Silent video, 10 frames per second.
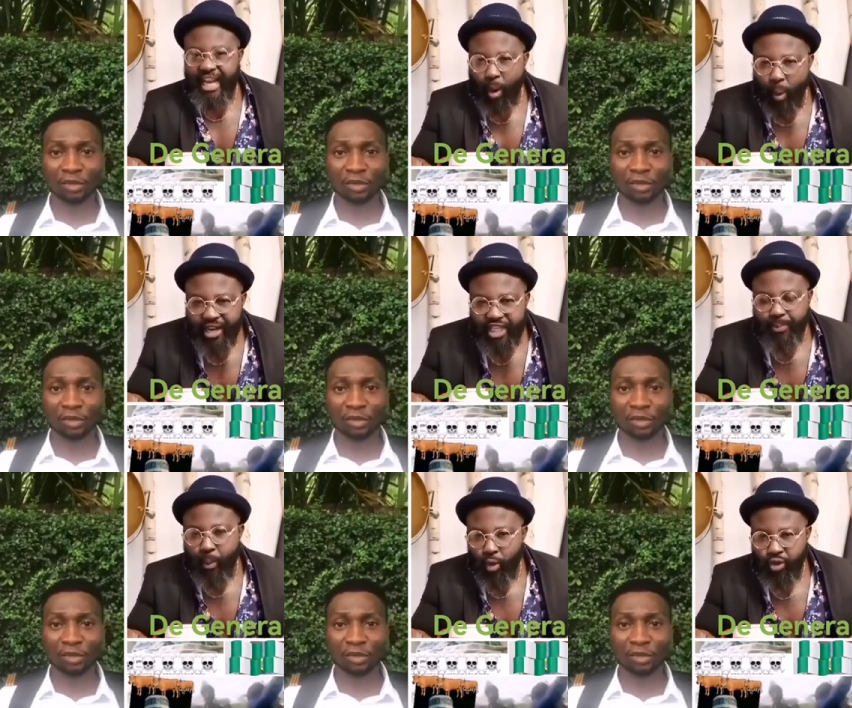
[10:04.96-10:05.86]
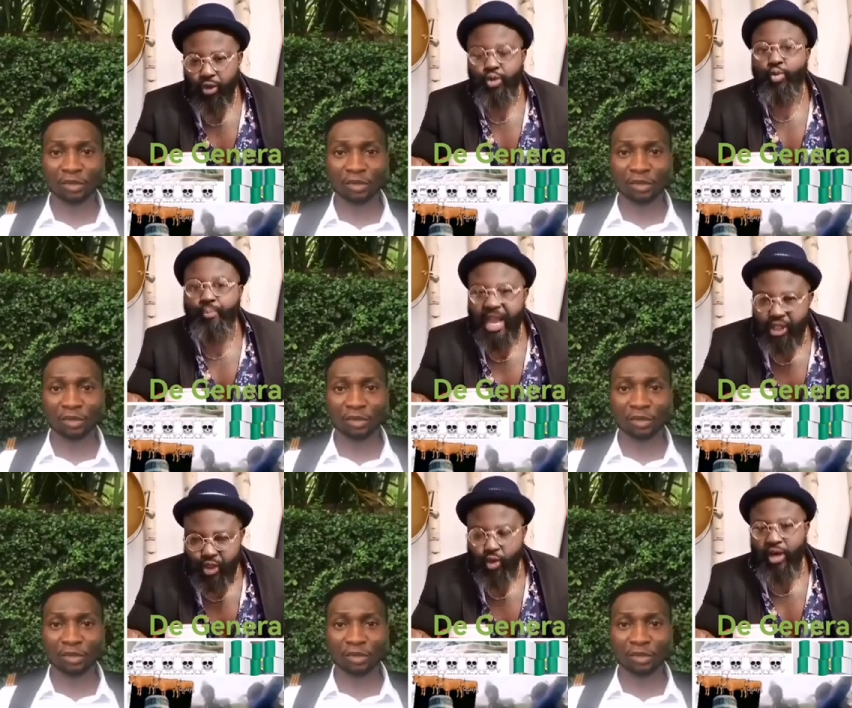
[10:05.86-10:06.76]
Speaker 1: in our disposal to make
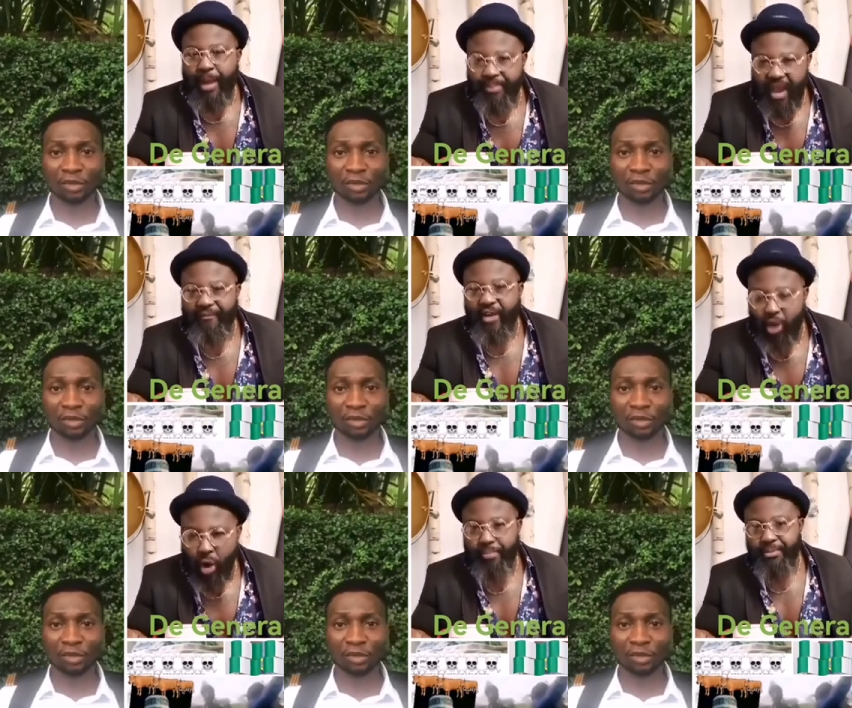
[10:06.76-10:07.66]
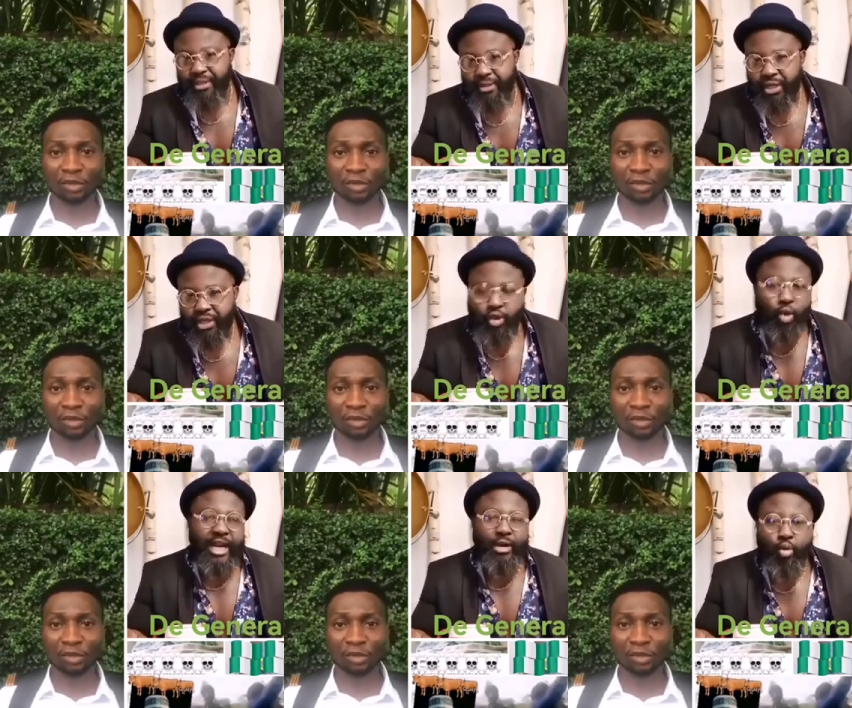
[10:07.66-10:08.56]
sure that Biafra comes so
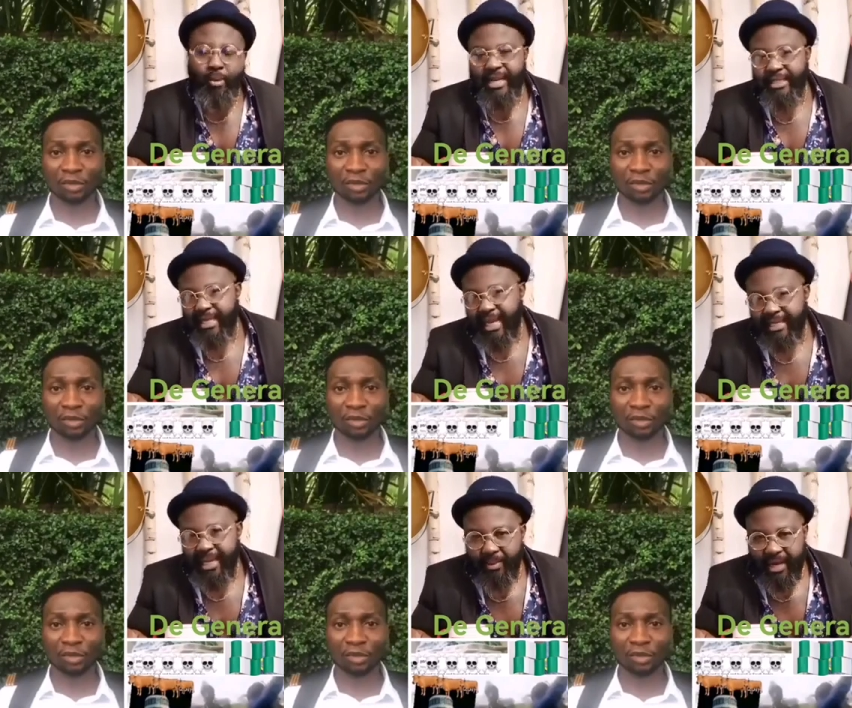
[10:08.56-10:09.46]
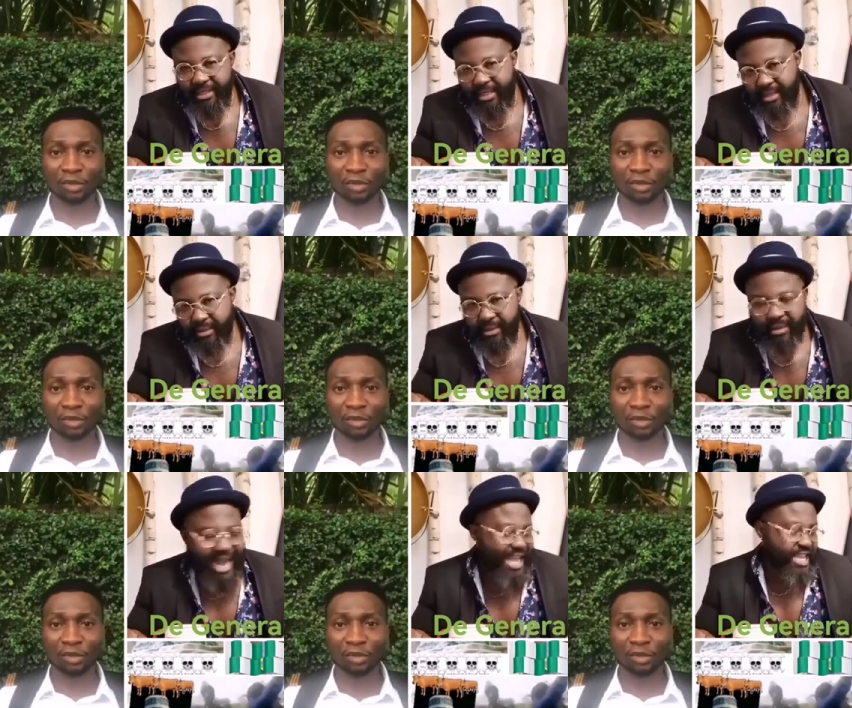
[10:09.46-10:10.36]
that humanity can take place.
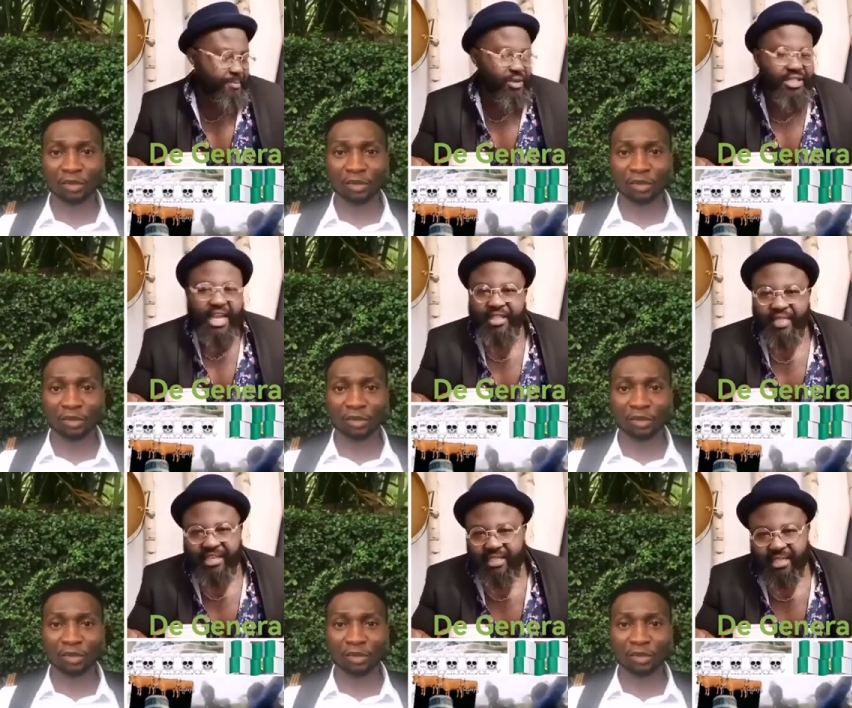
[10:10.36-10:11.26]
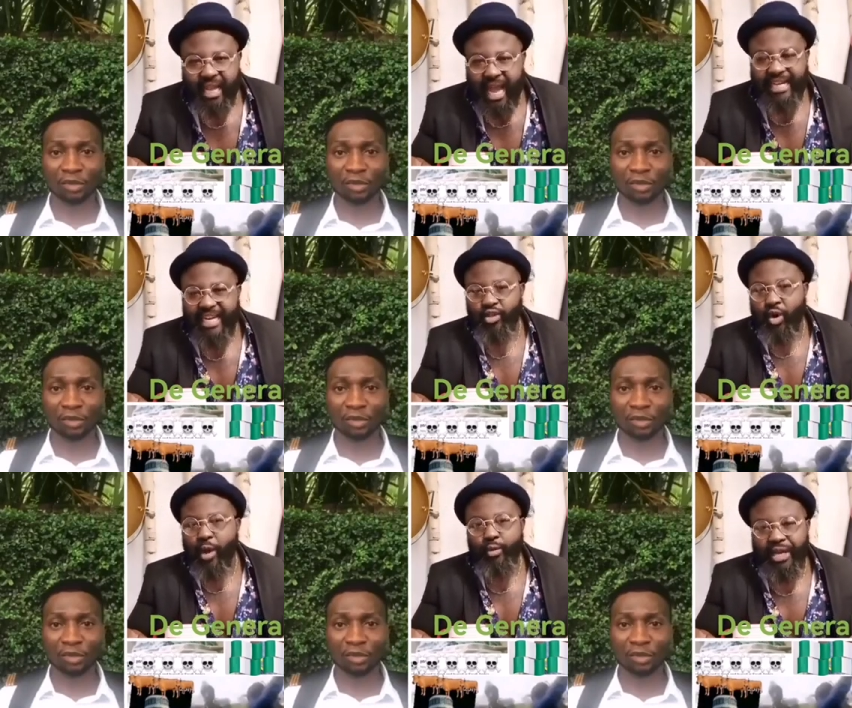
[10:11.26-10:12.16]
I keep on saying this, and there's no
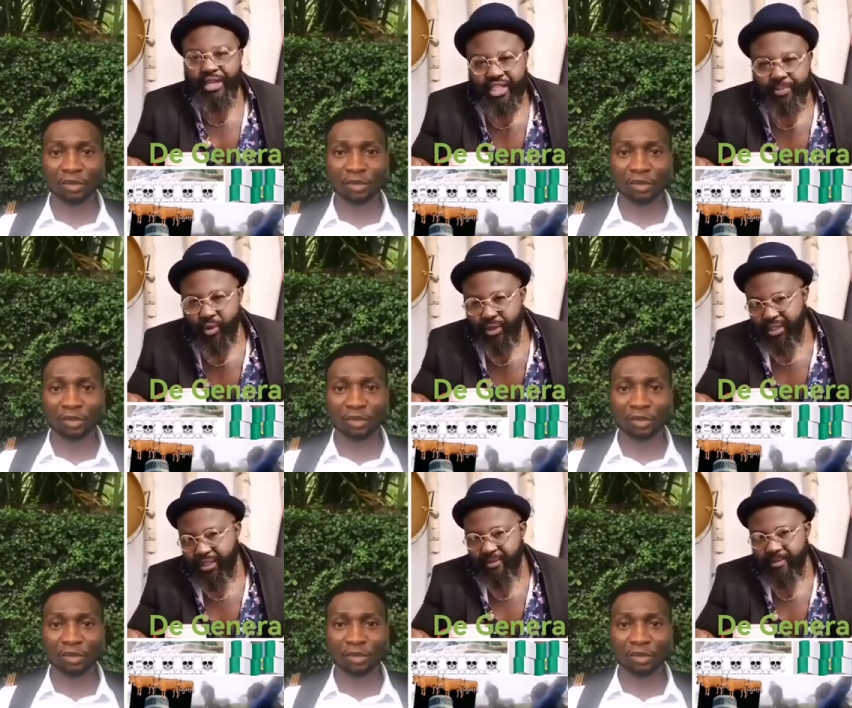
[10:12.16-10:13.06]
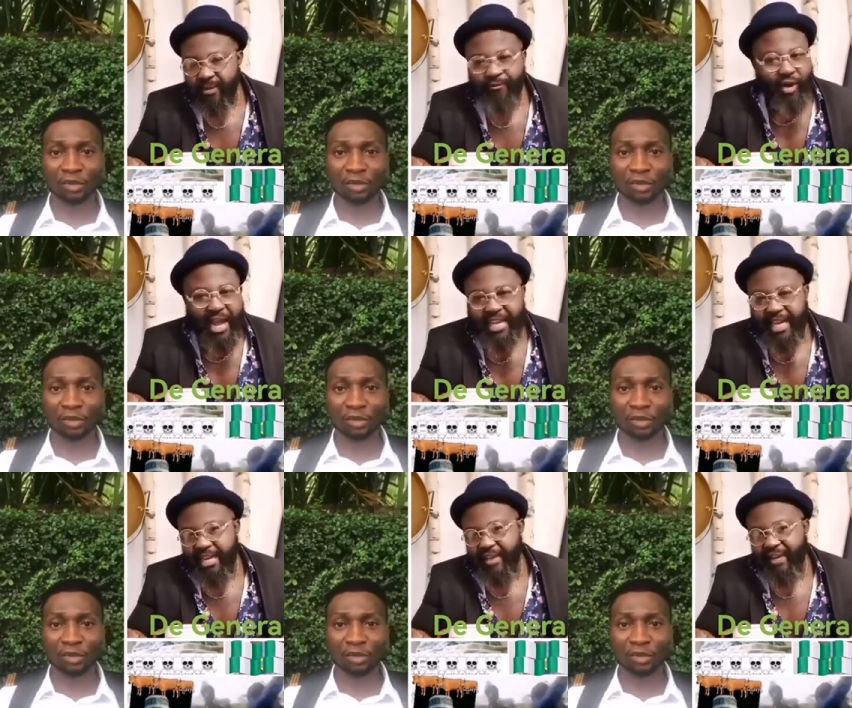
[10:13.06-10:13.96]
how we can dispute it. Fulani
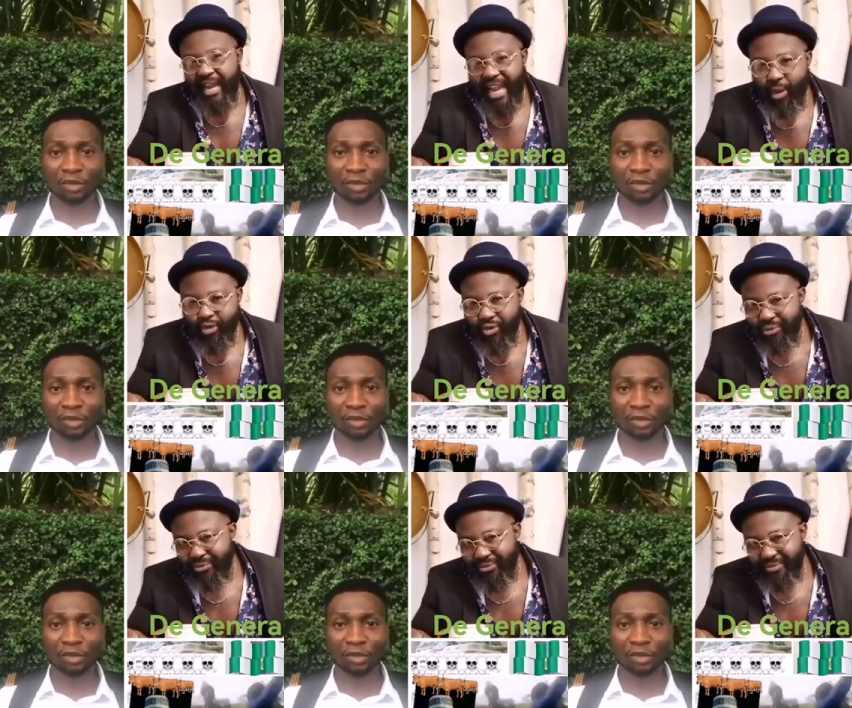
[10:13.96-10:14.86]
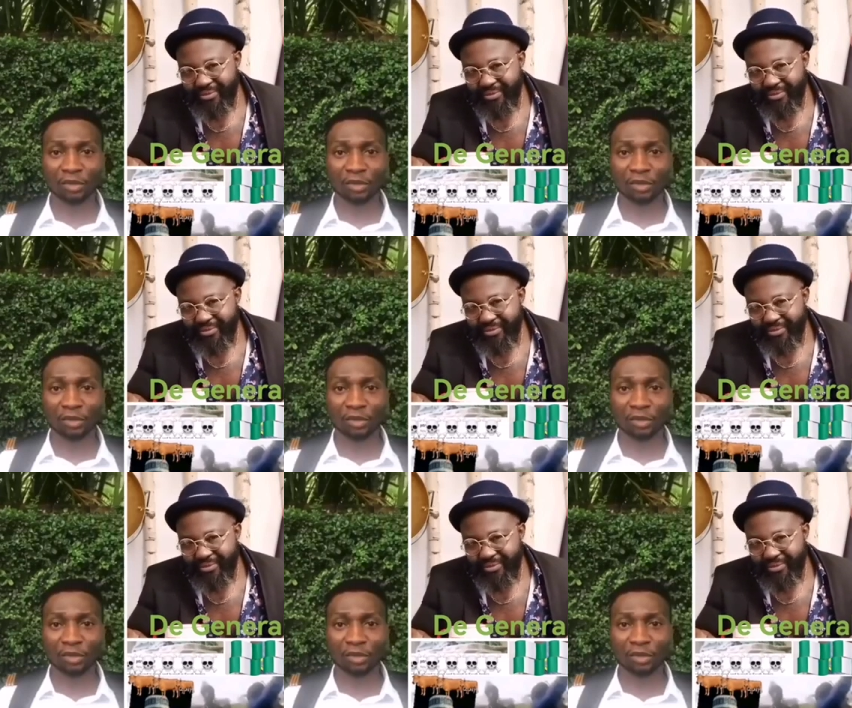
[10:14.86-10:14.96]
can never allow you.